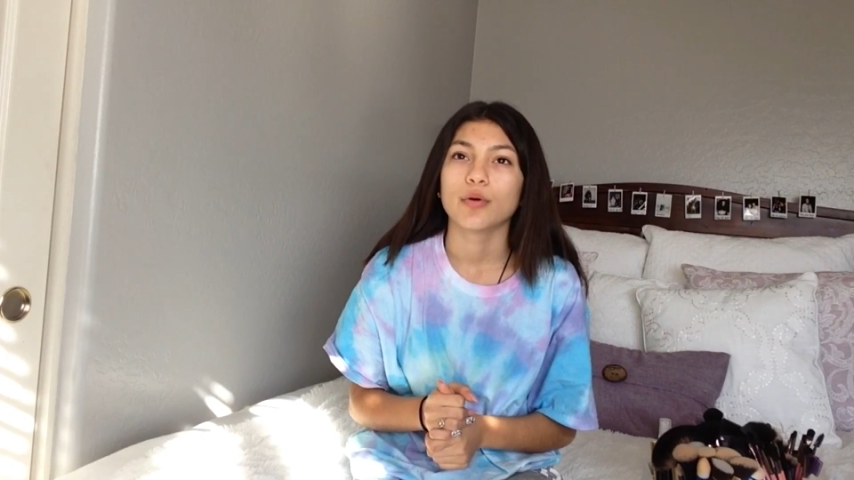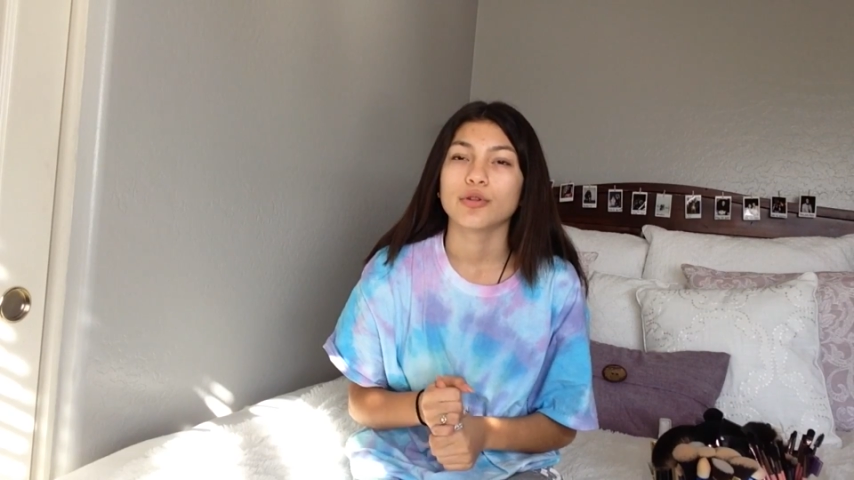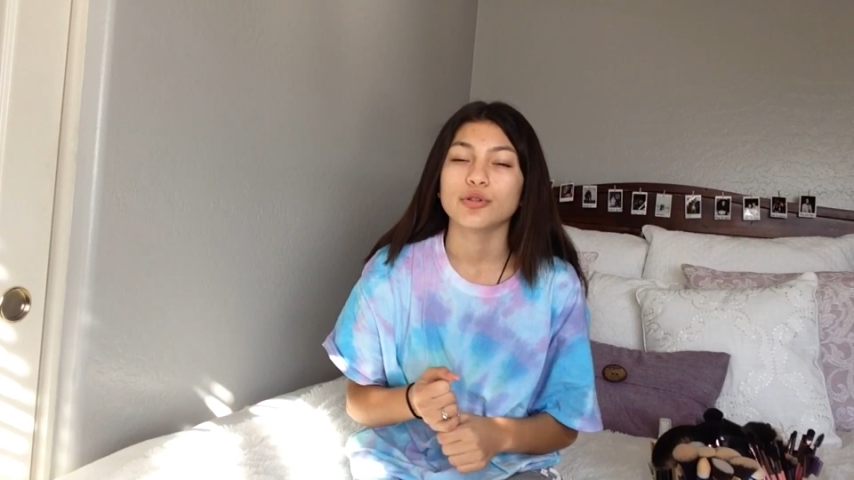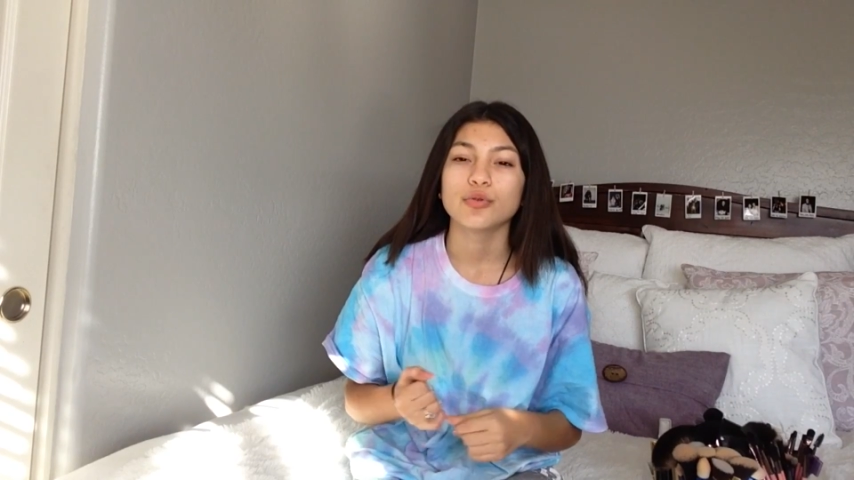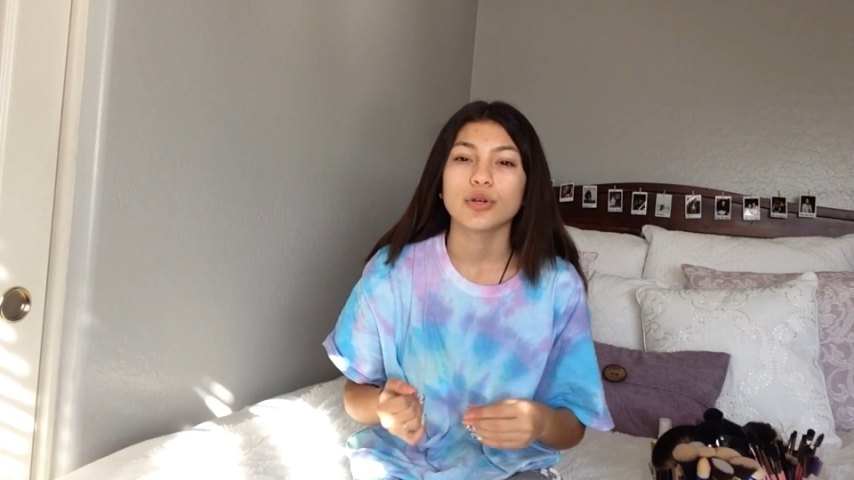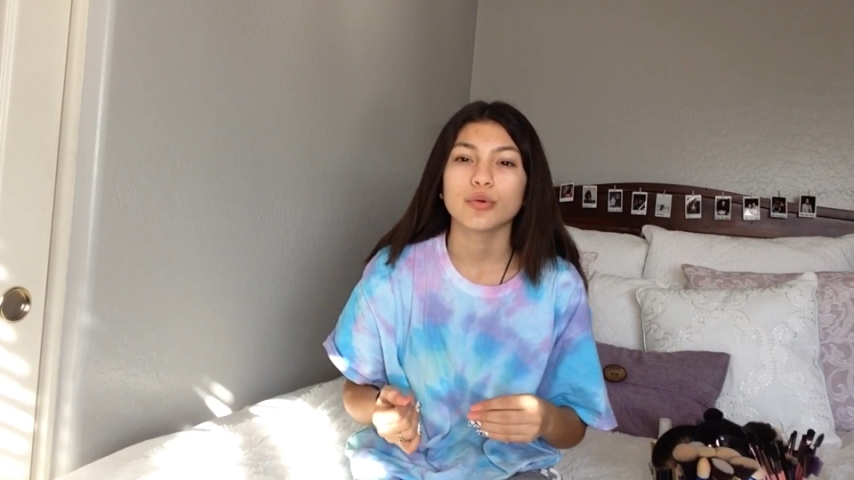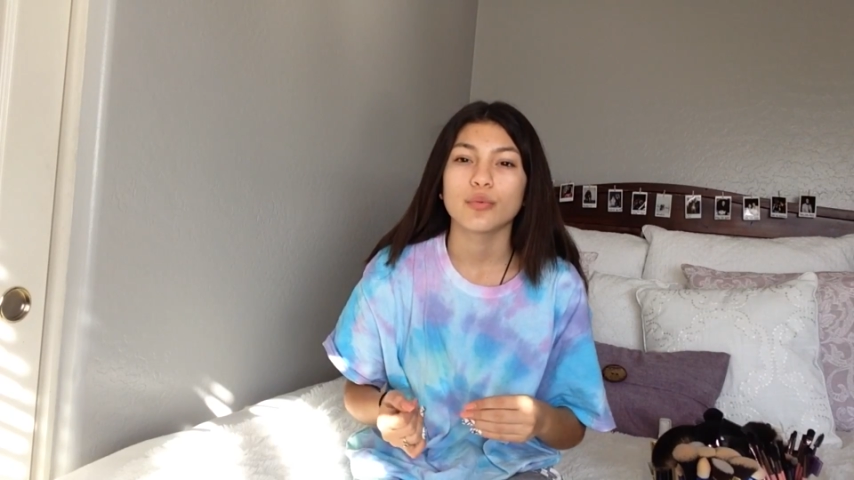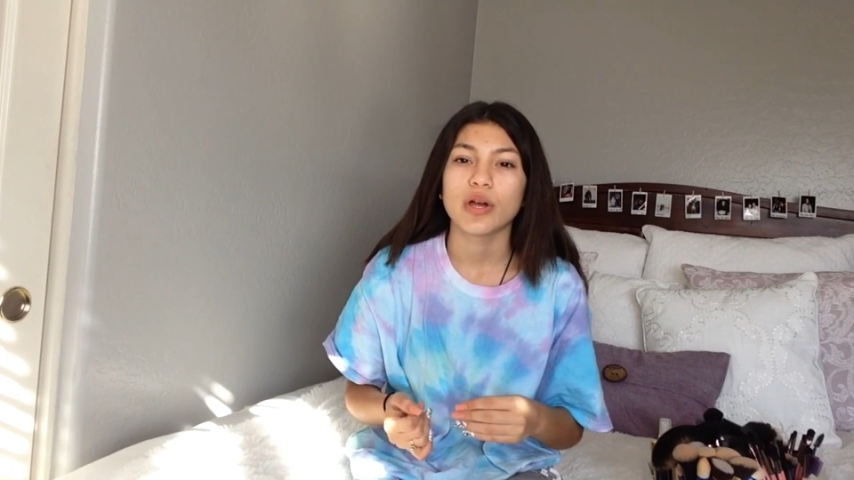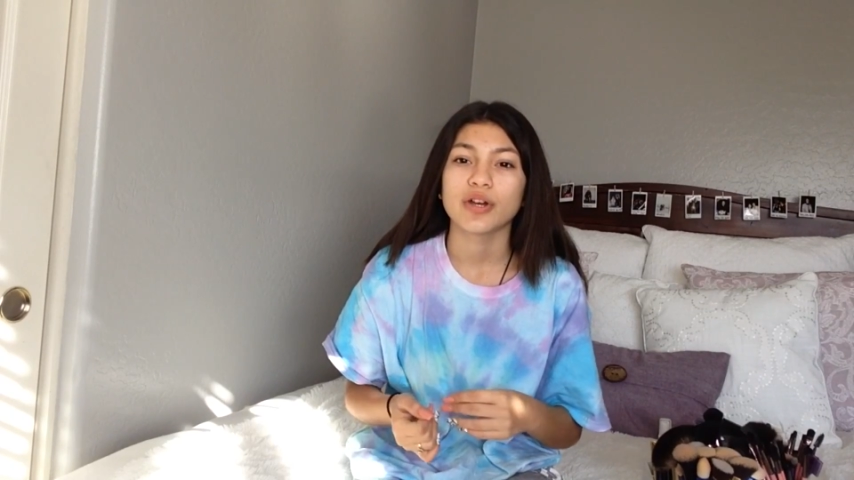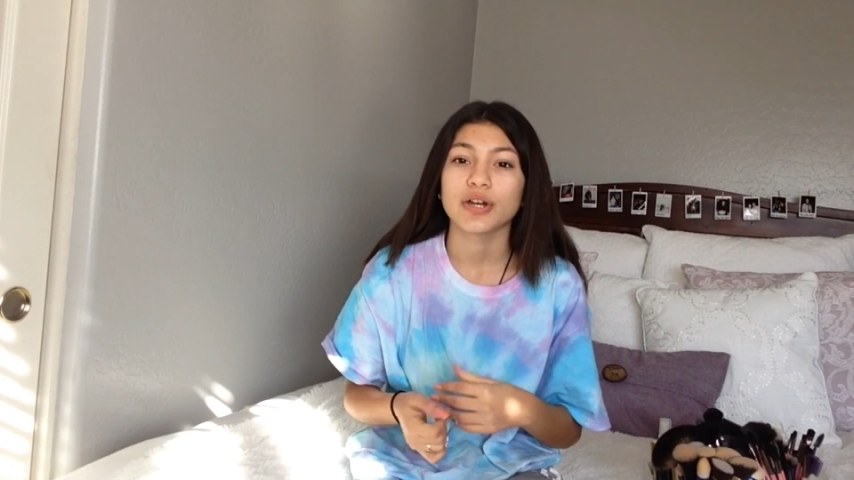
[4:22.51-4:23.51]
you
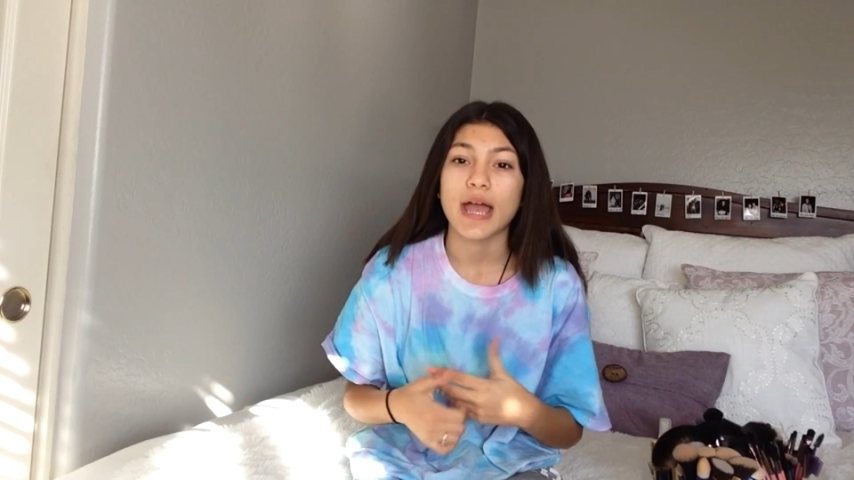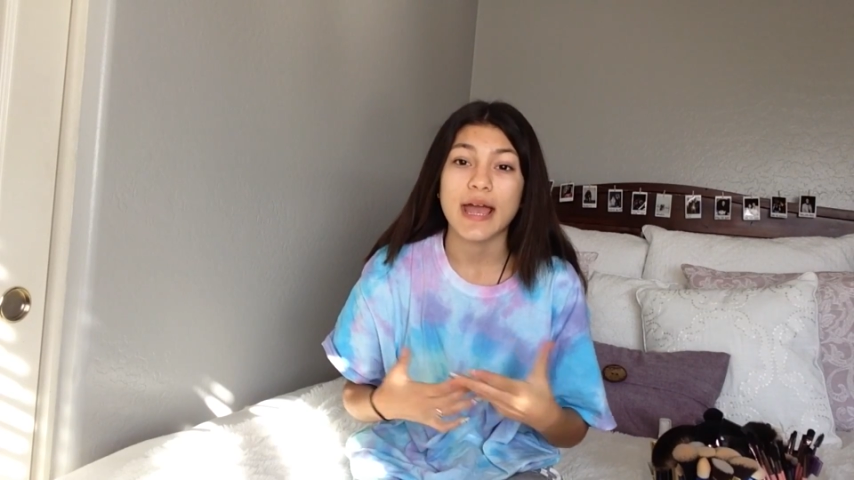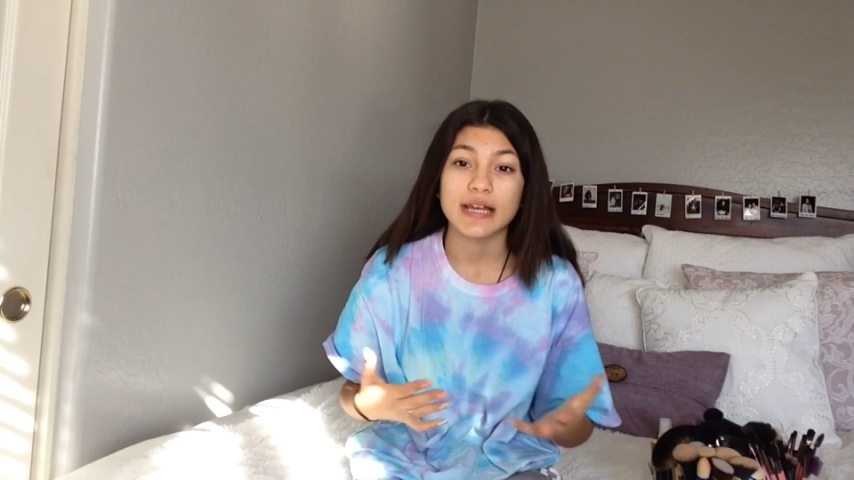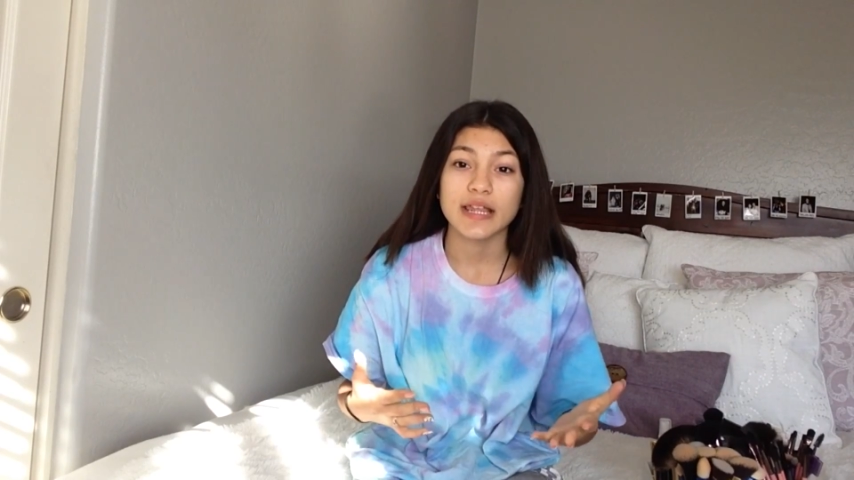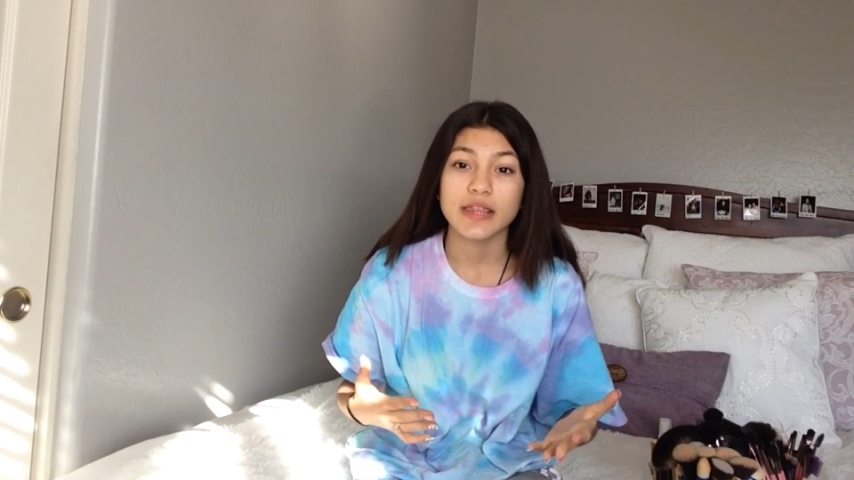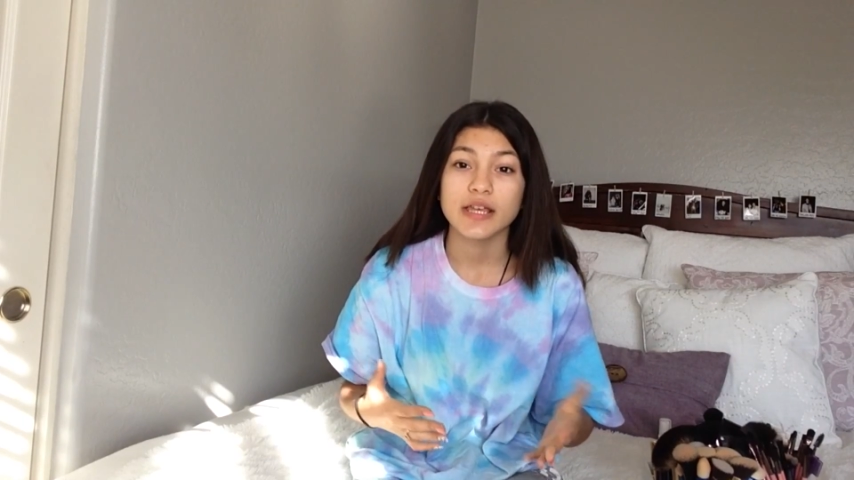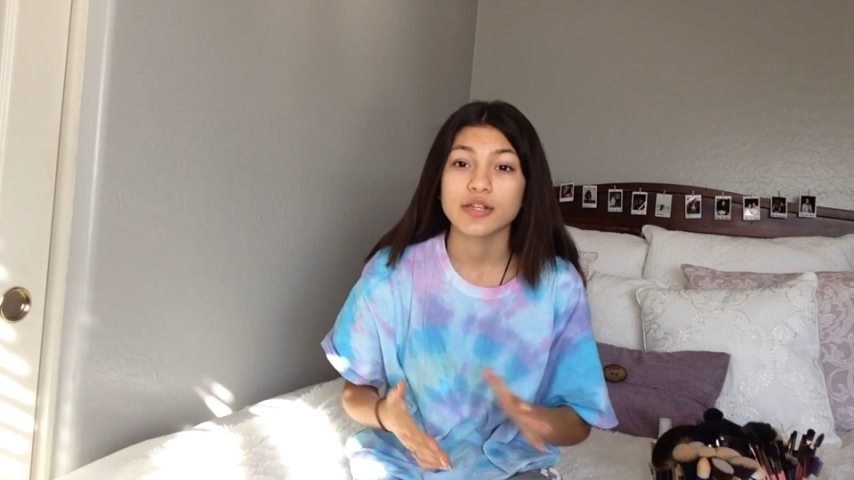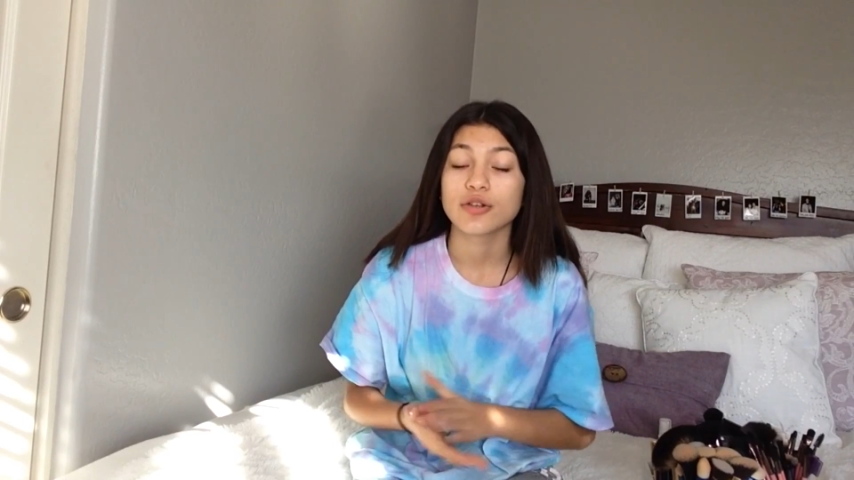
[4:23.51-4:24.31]
could wear anything,